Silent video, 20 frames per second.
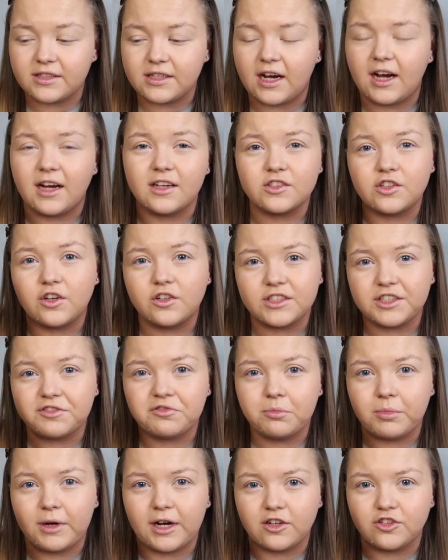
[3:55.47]
It has got
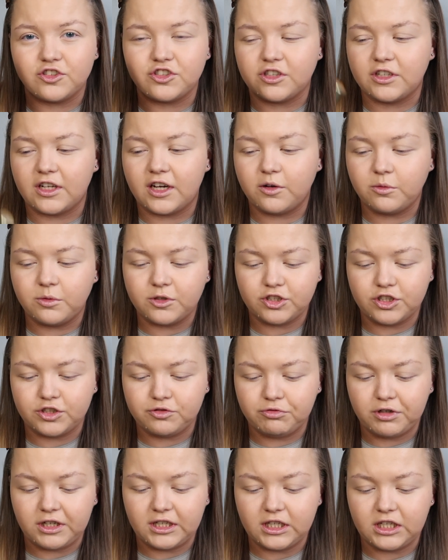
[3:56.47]
different packaging now, which is
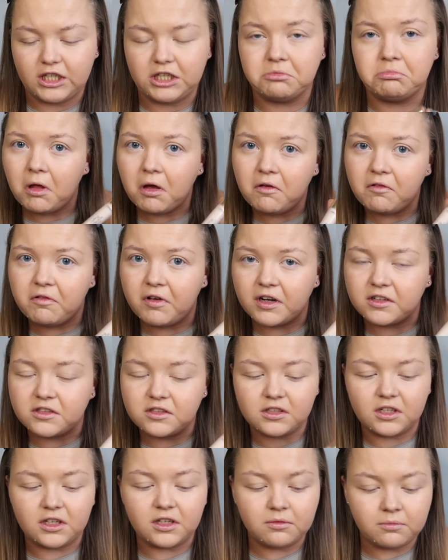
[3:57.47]
really
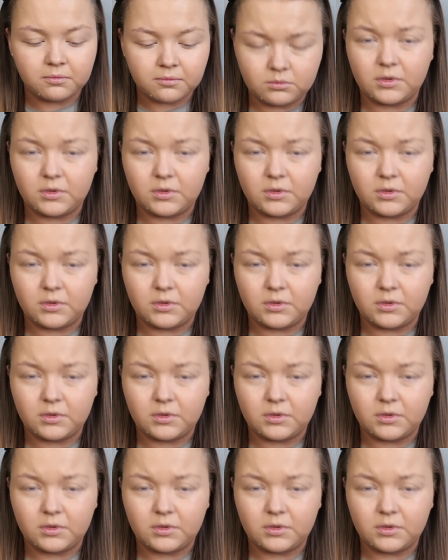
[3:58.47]
fancy.